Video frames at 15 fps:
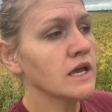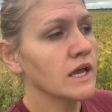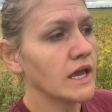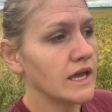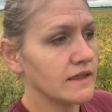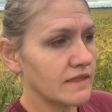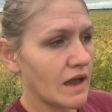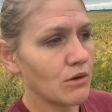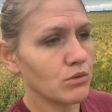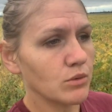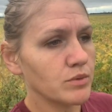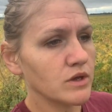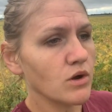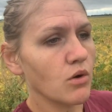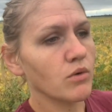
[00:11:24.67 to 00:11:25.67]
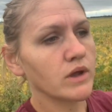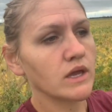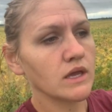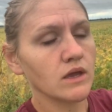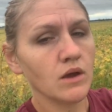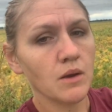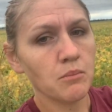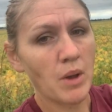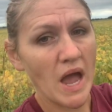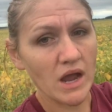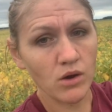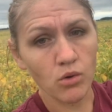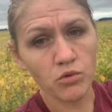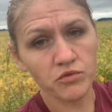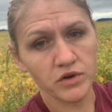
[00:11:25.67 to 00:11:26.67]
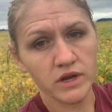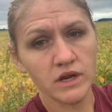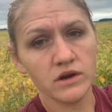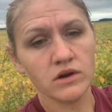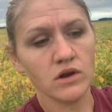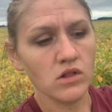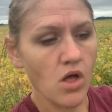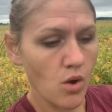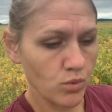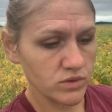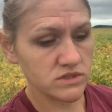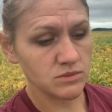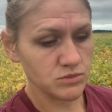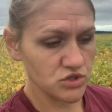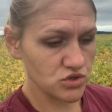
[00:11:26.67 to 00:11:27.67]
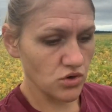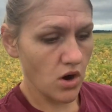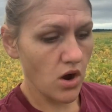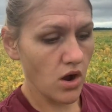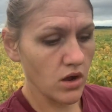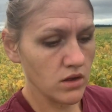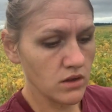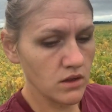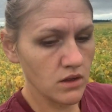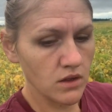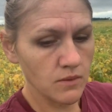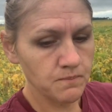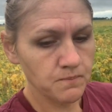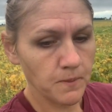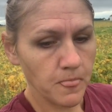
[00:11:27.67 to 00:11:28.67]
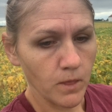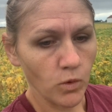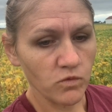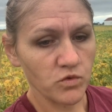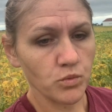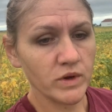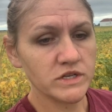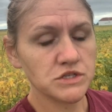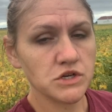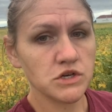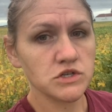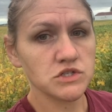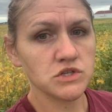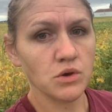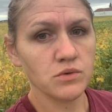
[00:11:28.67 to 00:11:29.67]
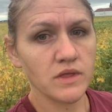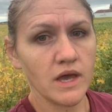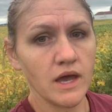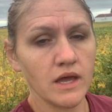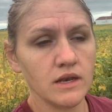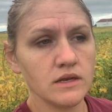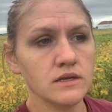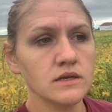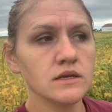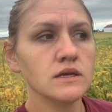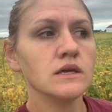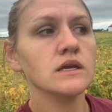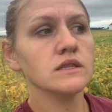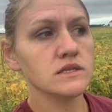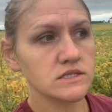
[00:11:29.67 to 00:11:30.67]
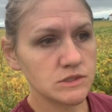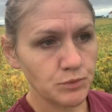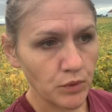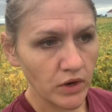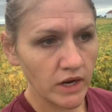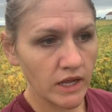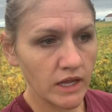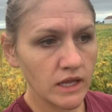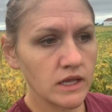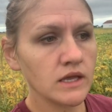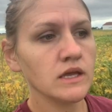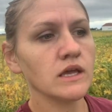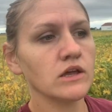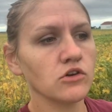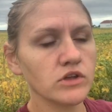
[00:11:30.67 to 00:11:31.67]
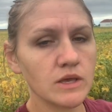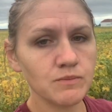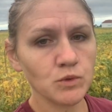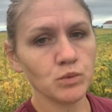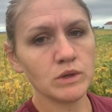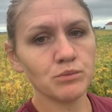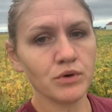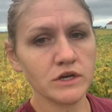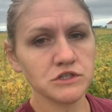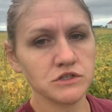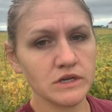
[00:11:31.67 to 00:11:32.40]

And that will be going back over here along with some straw over winter so that in the spring, it'll keep the weed pressure